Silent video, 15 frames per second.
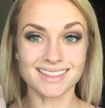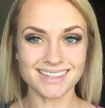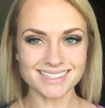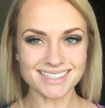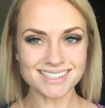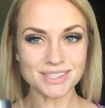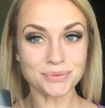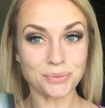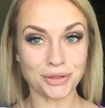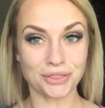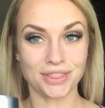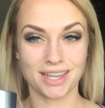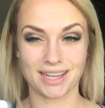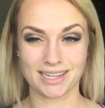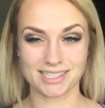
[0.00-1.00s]
This is the
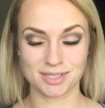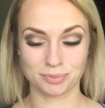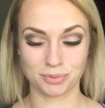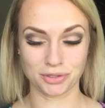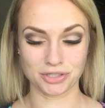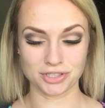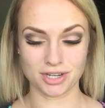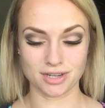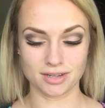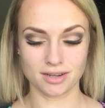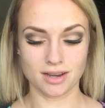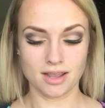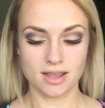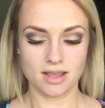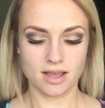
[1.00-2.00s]
one thing I splurge
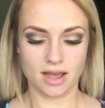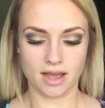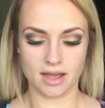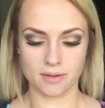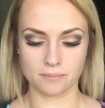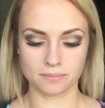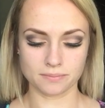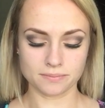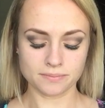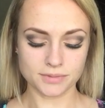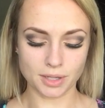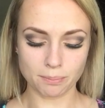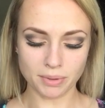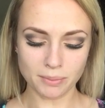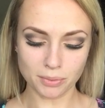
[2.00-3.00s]
on.
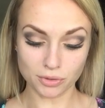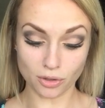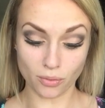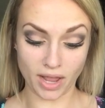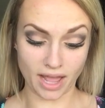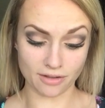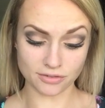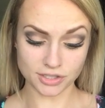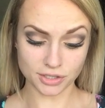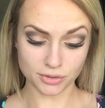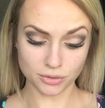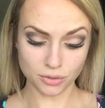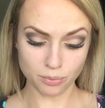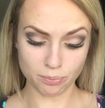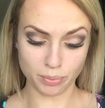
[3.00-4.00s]
Some people don't have
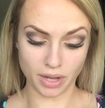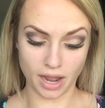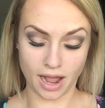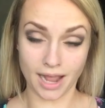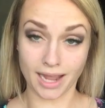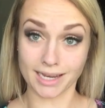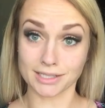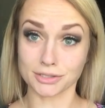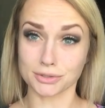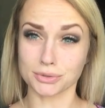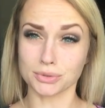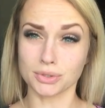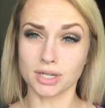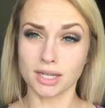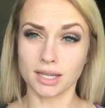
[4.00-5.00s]
to, but I
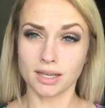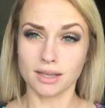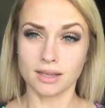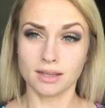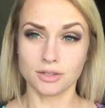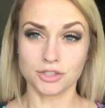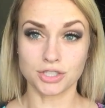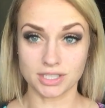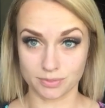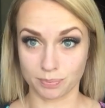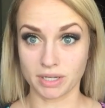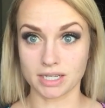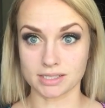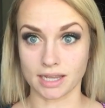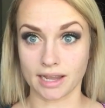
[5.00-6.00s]
do, just
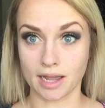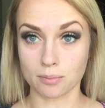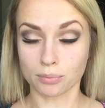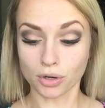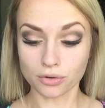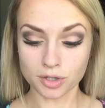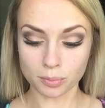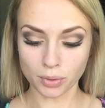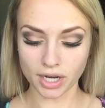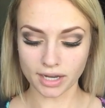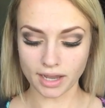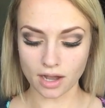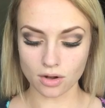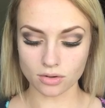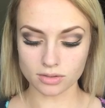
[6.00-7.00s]
because I am prone to
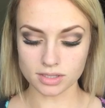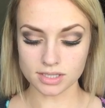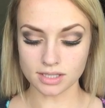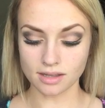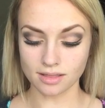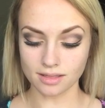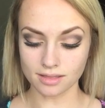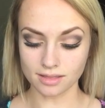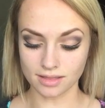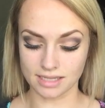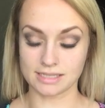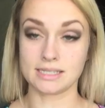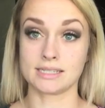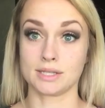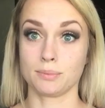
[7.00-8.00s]
breakouts.
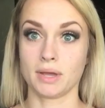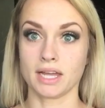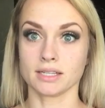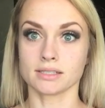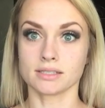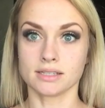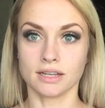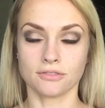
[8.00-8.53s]
This is the best.